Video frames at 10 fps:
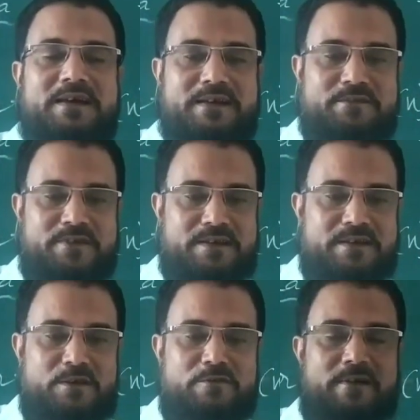
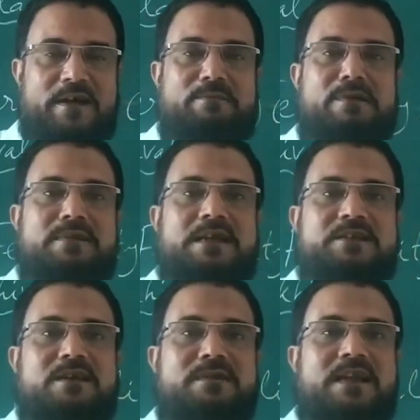You'll find
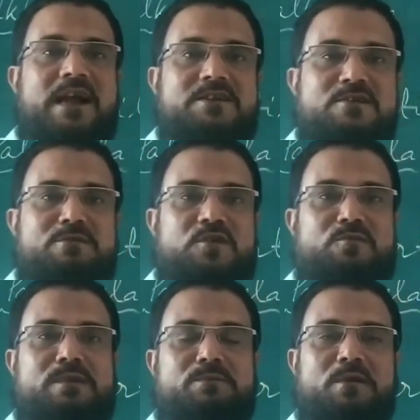families having large number
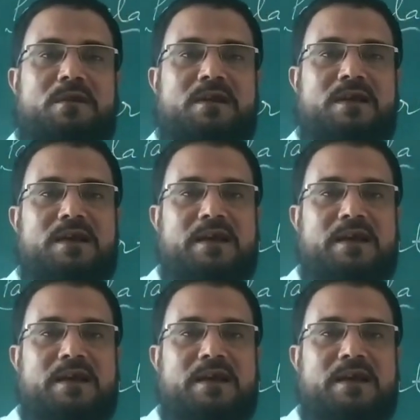of people,